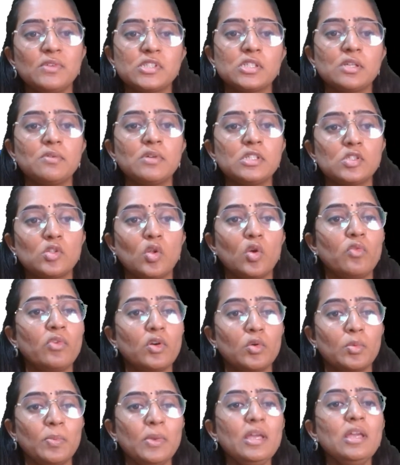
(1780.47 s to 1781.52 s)
whichever is lower
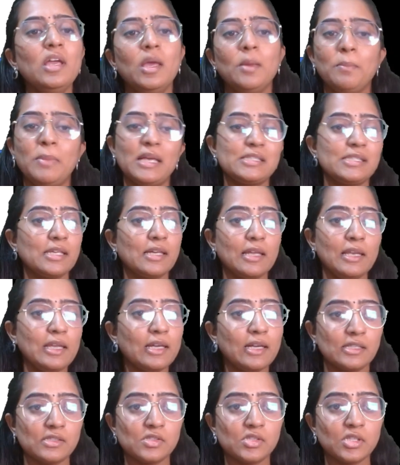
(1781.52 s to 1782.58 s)
would be
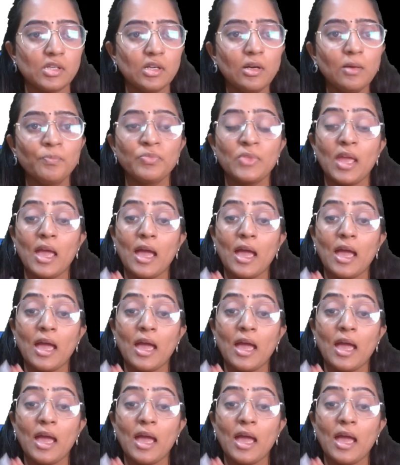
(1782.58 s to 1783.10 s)
basically considered.